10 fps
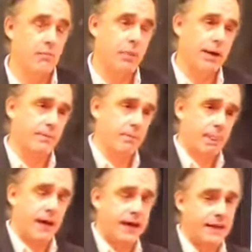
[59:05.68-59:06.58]
But
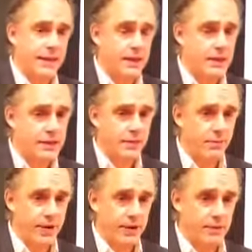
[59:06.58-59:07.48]
I can tell you some
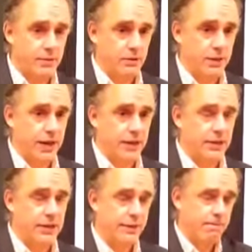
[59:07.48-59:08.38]
things about that
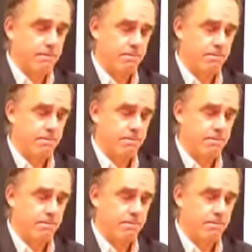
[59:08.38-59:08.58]
is that